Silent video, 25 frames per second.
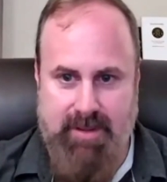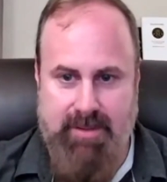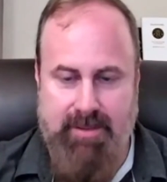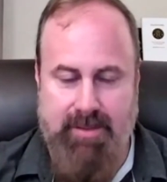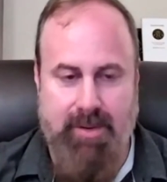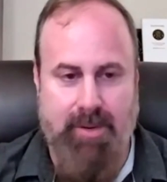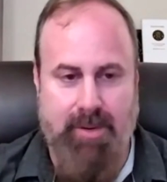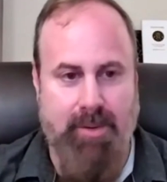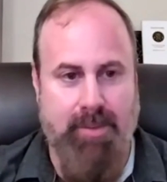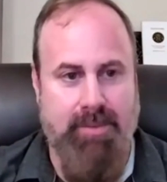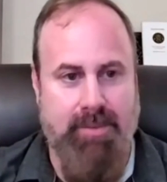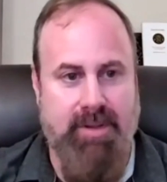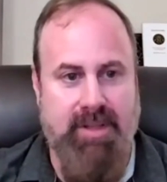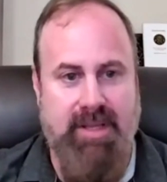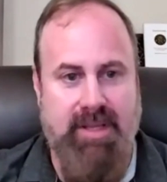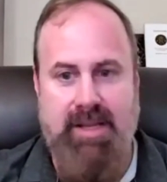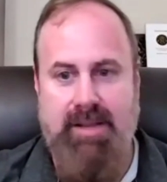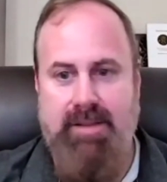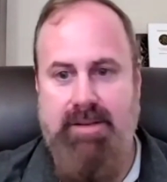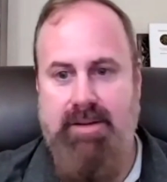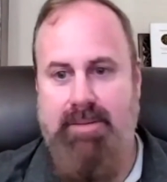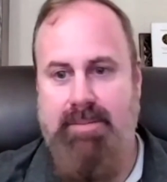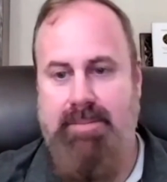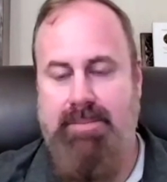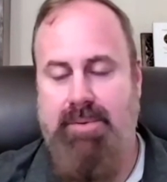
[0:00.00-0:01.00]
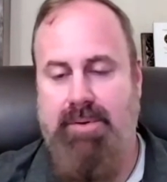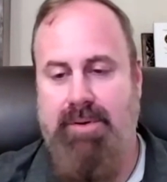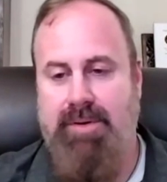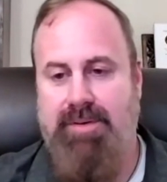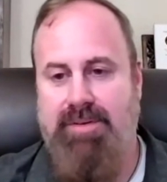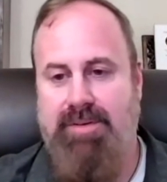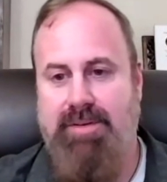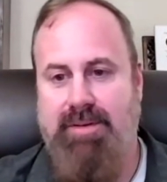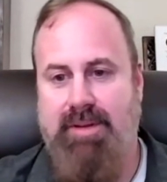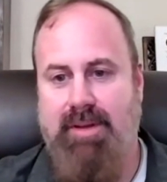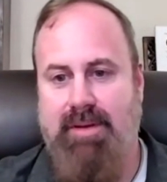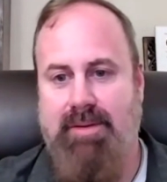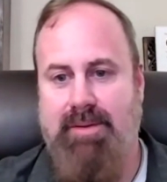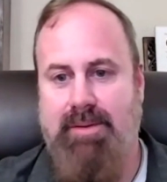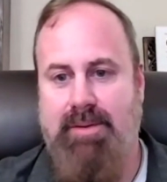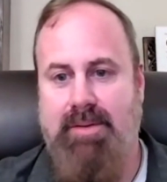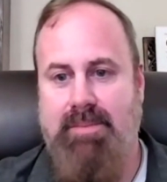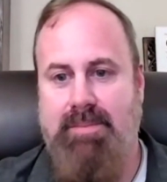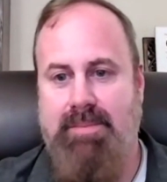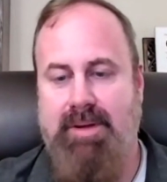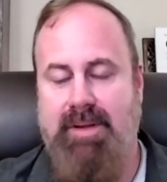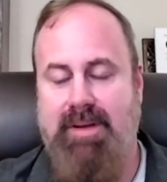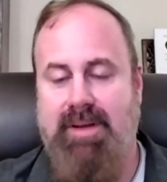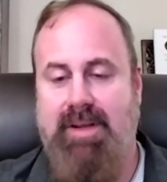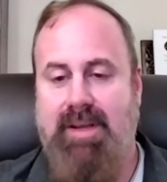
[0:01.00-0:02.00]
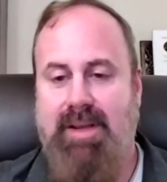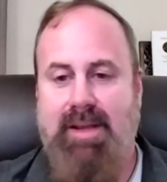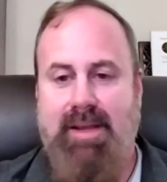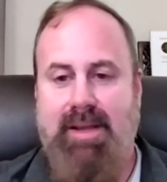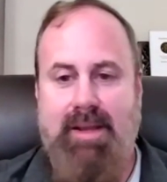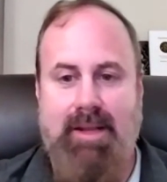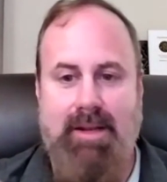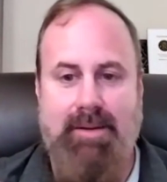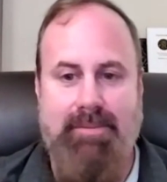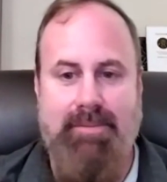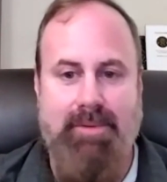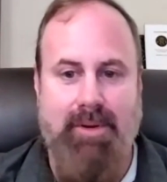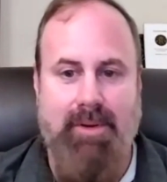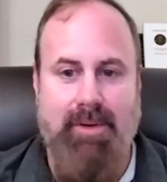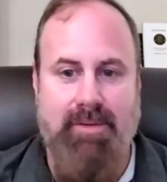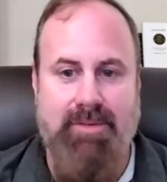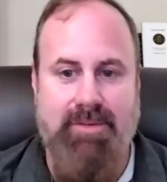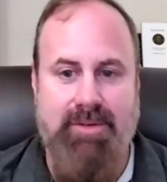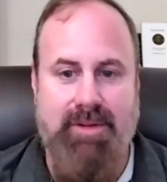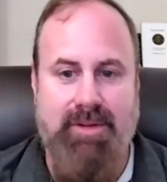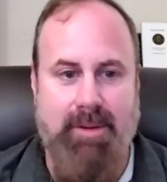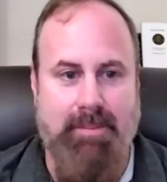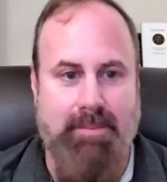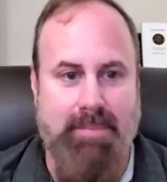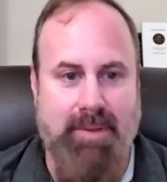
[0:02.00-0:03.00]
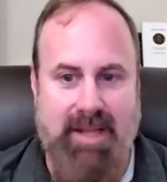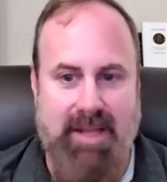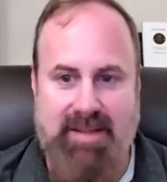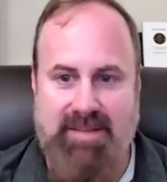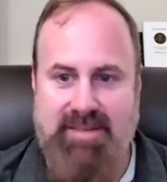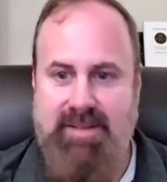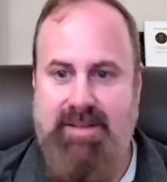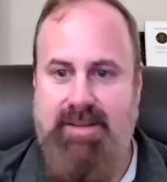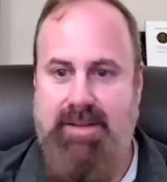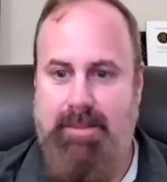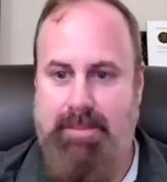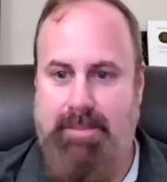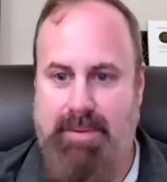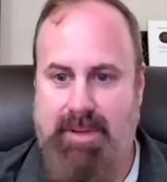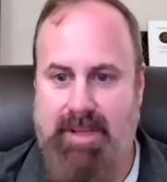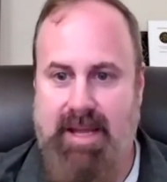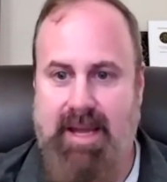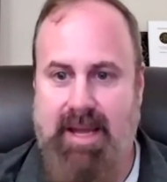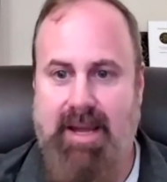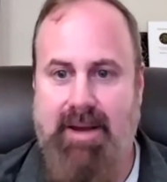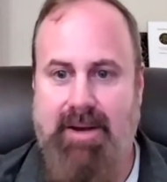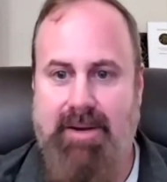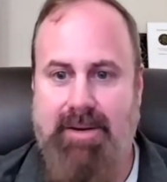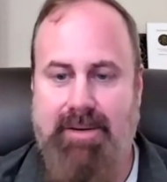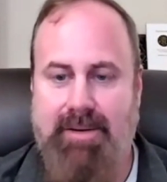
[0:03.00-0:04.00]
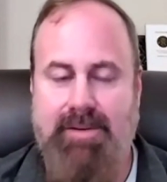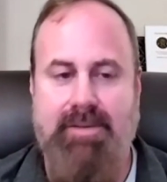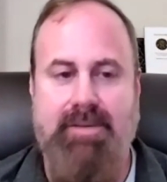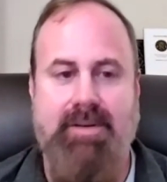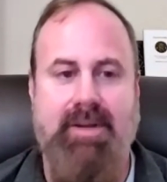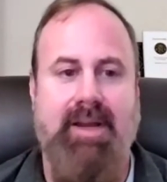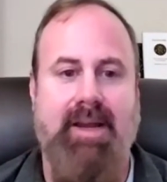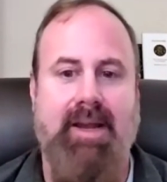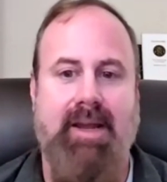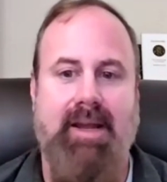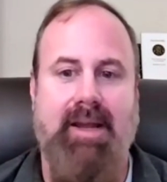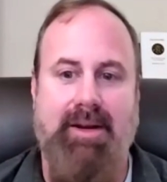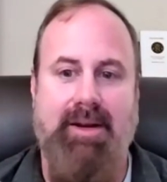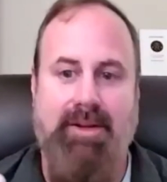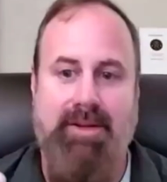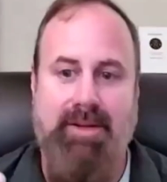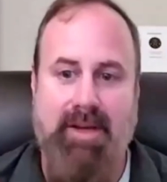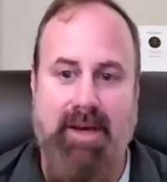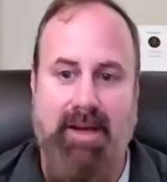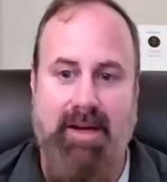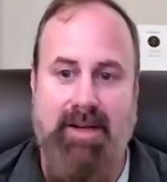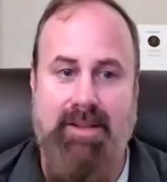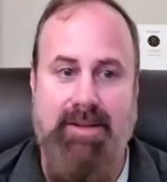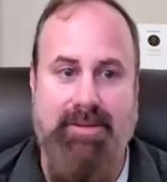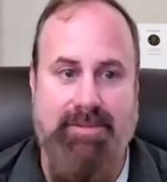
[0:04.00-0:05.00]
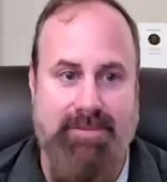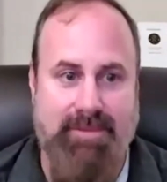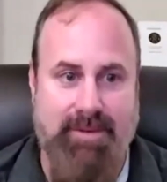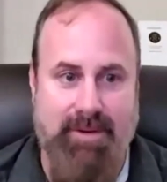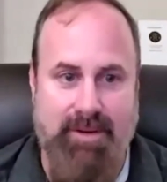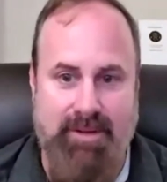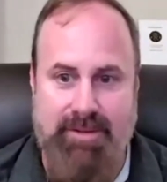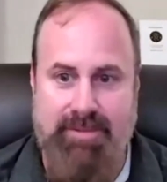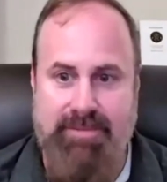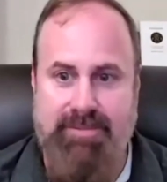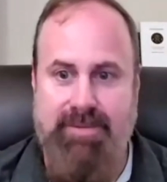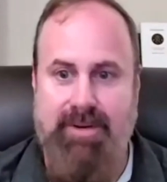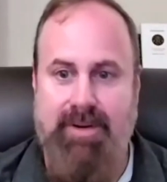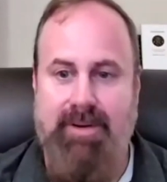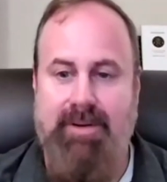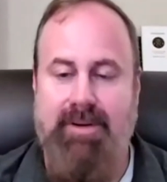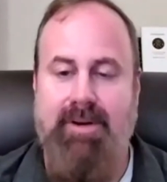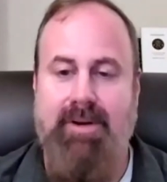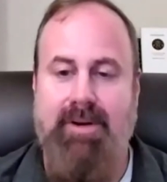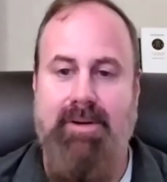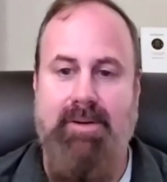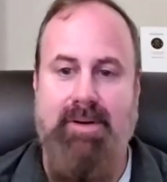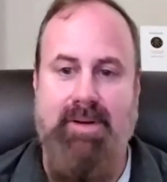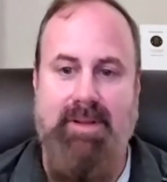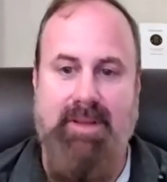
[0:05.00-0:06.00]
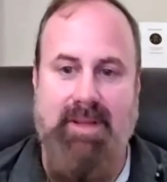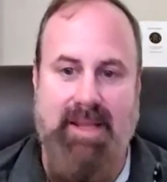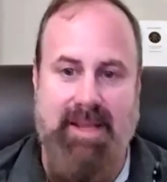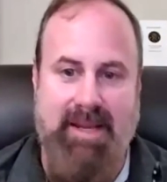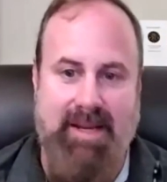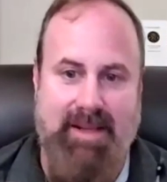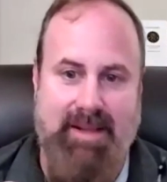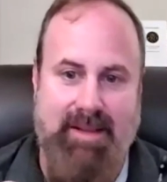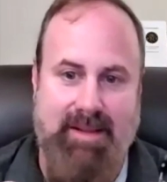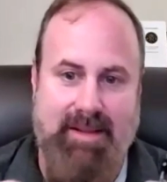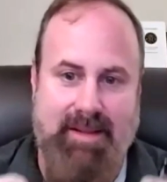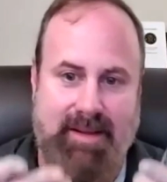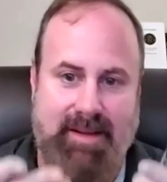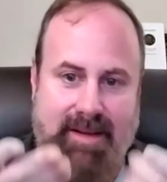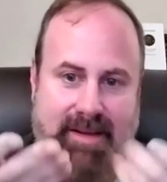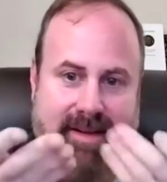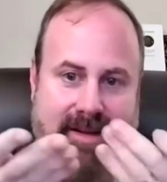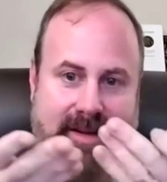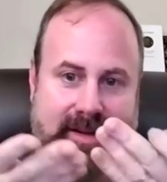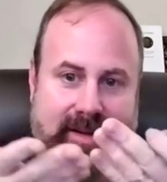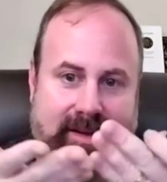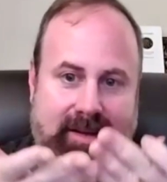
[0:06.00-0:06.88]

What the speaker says: hold the heathen portions of it, but involves blessing the plow and cutting the first furrow and laying the